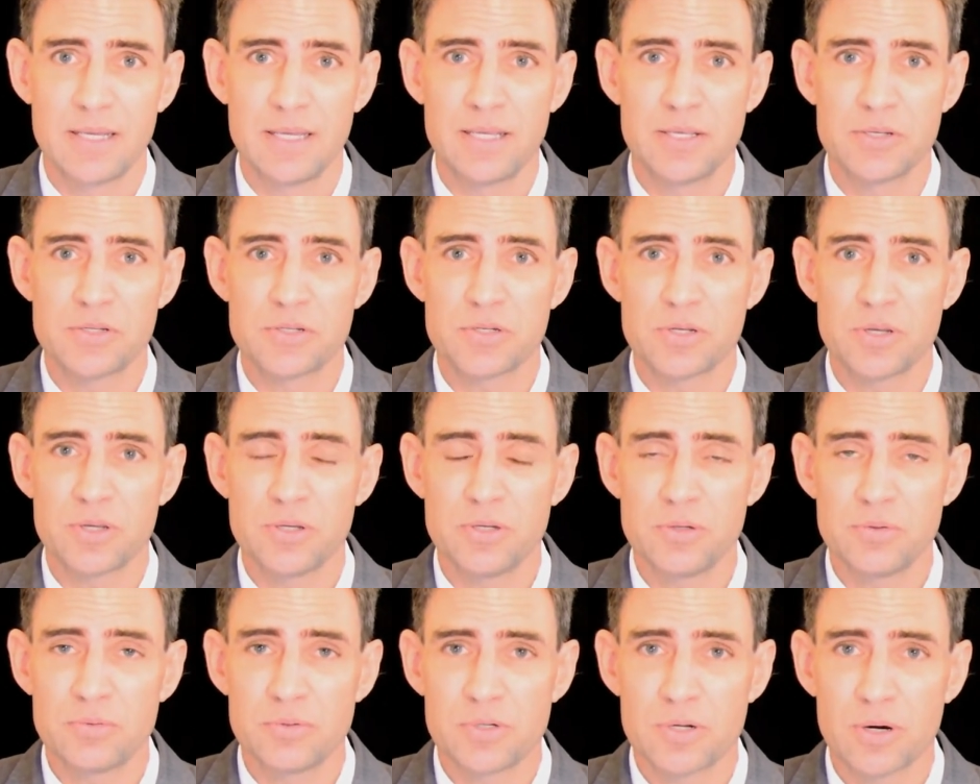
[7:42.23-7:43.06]
is
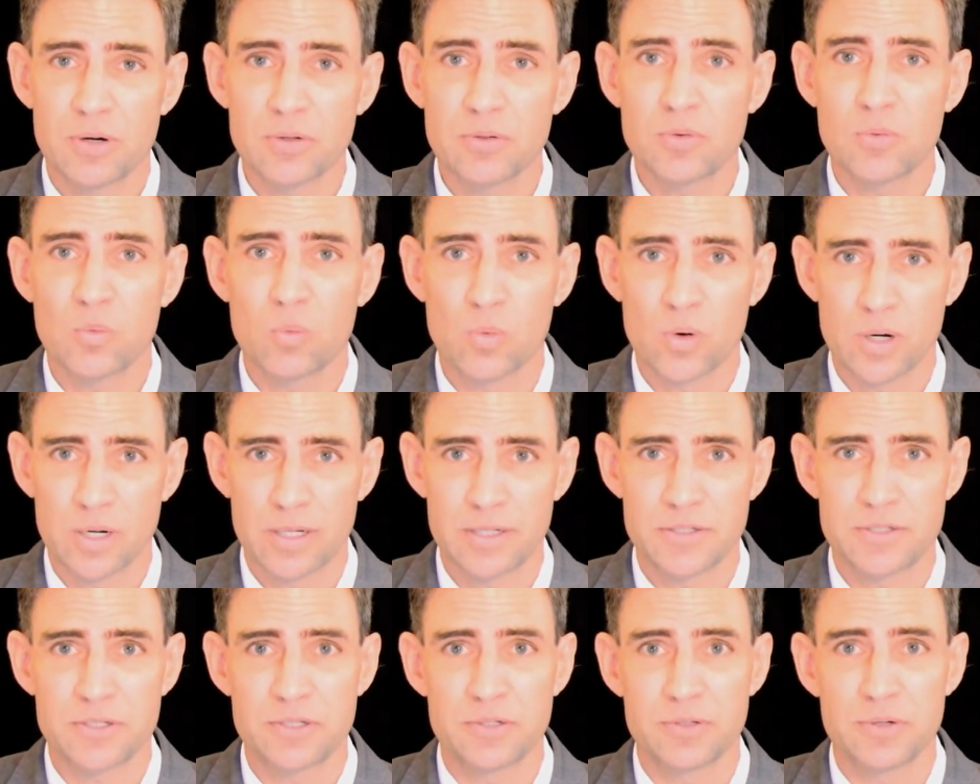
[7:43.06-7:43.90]
you don't
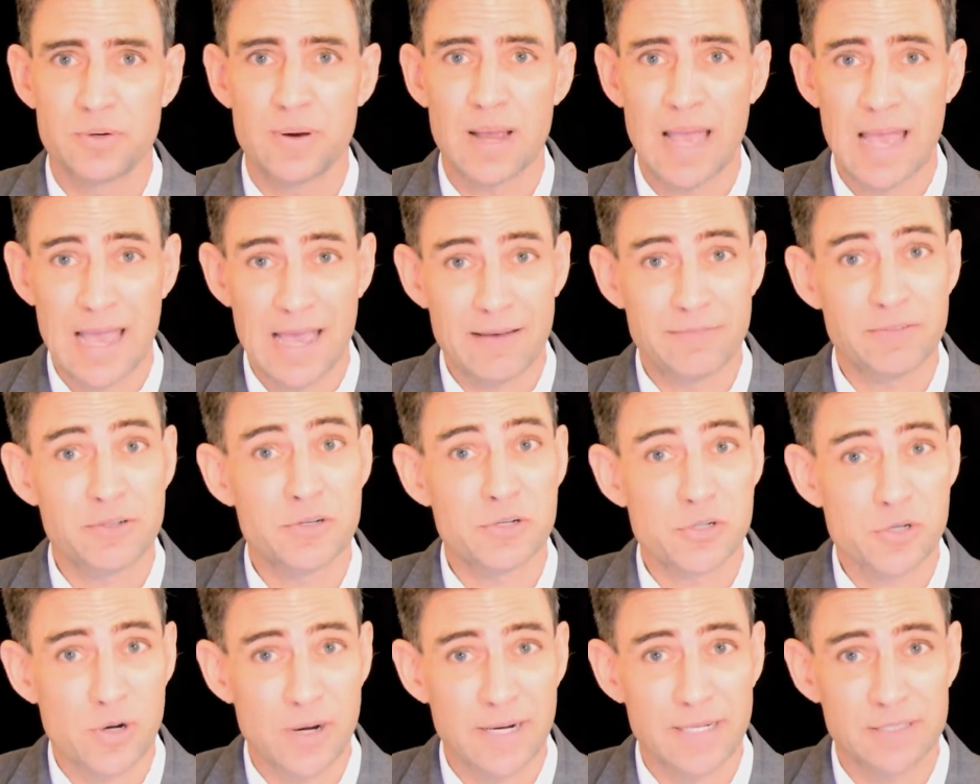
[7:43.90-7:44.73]
want to have
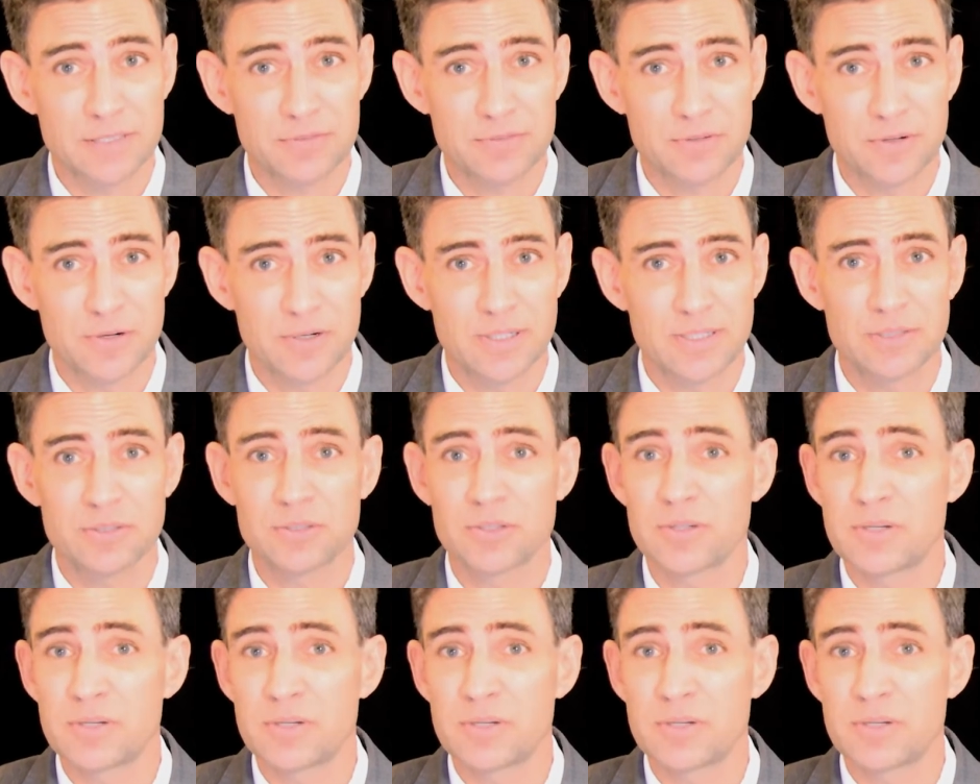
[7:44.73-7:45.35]
to transfer it.